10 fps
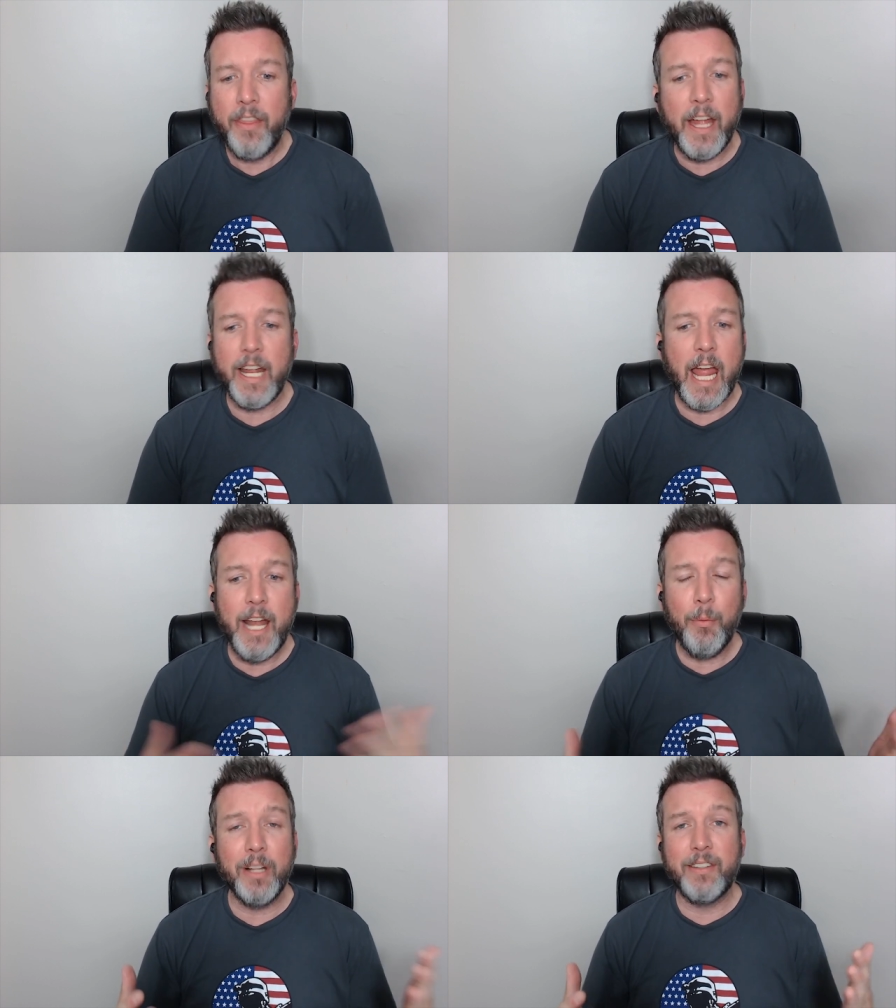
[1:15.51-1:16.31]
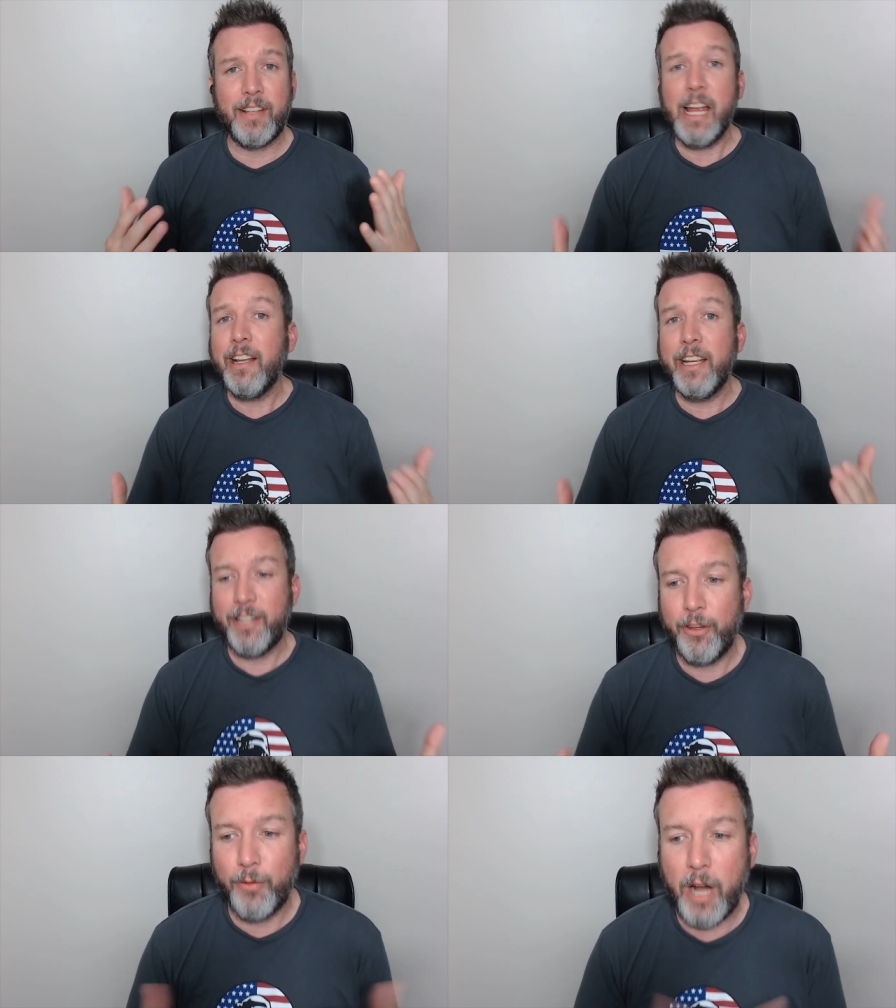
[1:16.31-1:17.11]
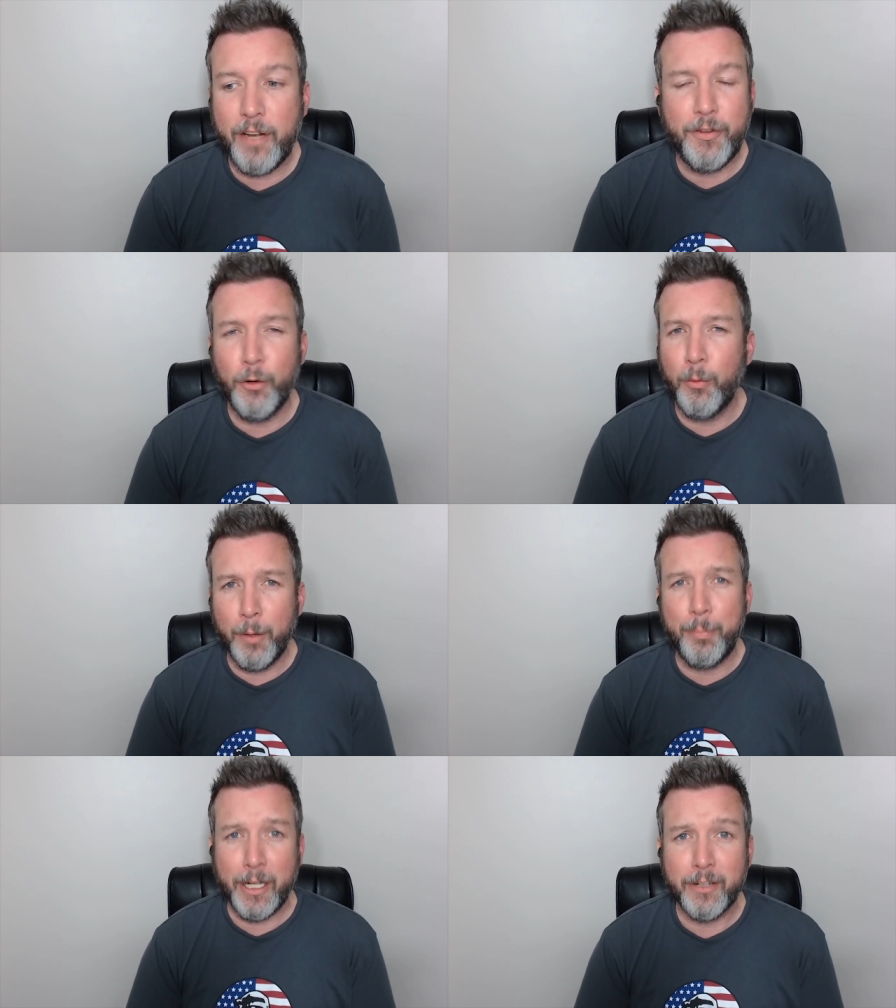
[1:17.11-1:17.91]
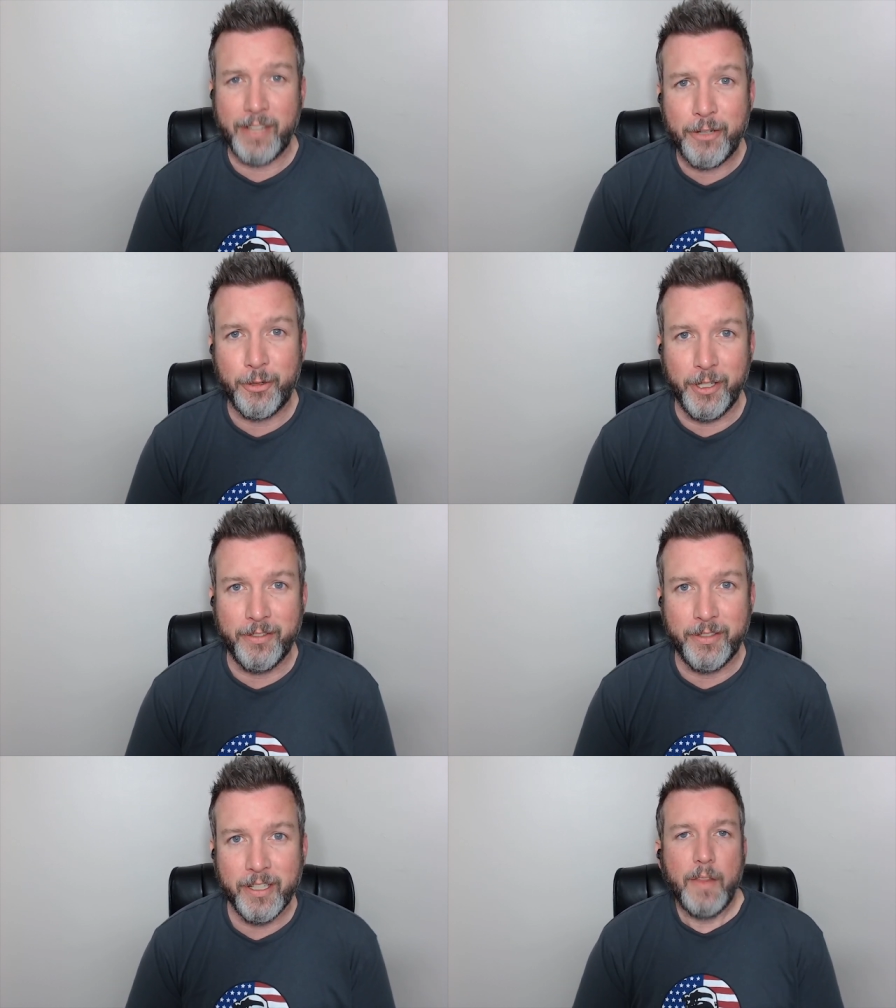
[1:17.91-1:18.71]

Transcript: then anyone slightly to the right of you would appear centrist.